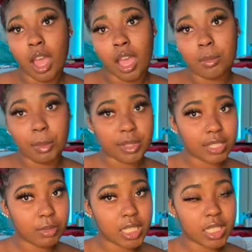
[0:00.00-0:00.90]
My messy
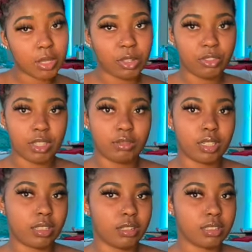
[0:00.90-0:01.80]
buns are my favorite when
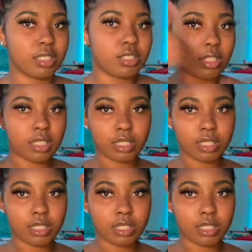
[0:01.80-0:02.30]
I go because, you know,